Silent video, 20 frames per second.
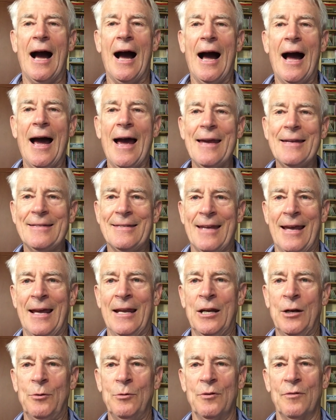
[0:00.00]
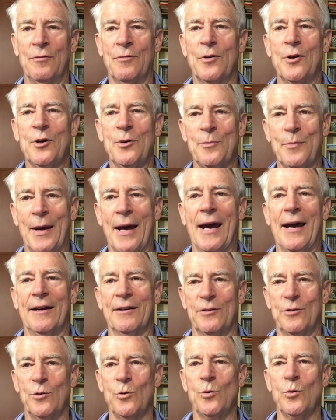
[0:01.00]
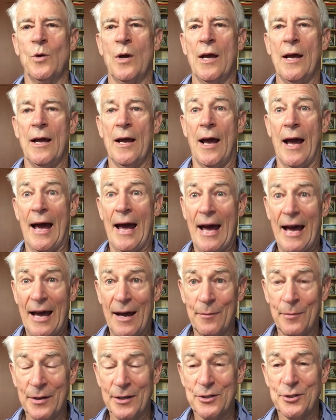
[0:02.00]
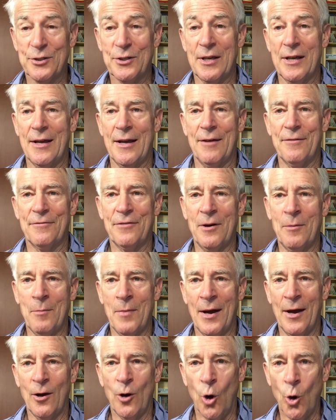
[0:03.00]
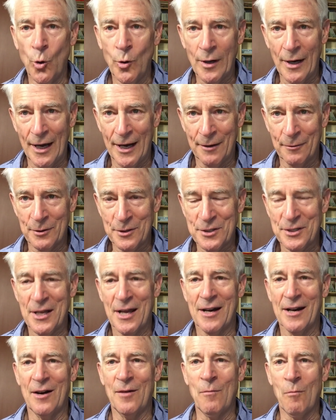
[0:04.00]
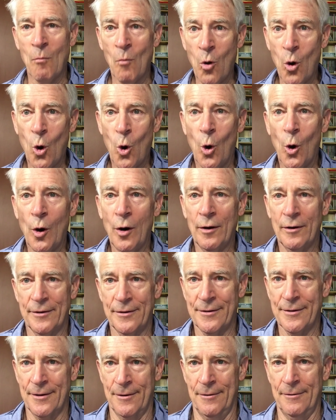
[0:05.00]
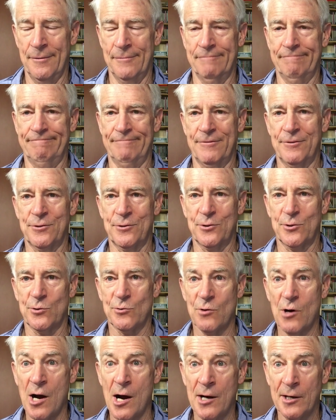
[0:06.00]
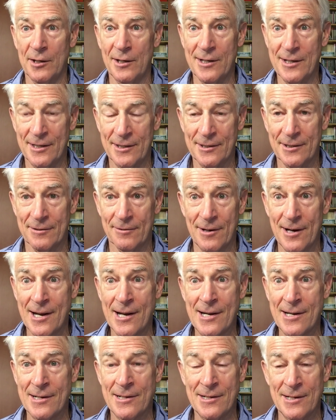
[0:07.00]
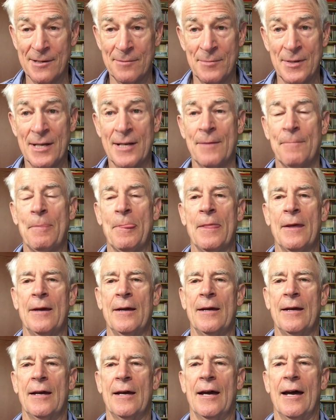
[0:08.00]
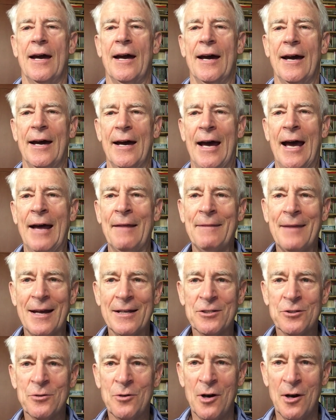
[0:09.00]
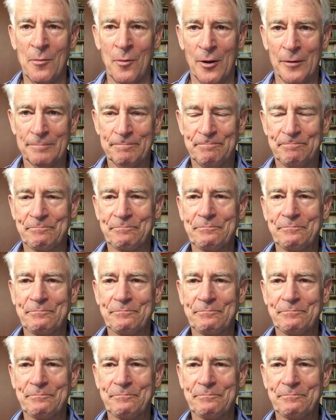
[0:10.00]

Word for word: I tend to revert back to habits from my own language that are more, you know, strongly ingrained in me. Uh, and that's normal.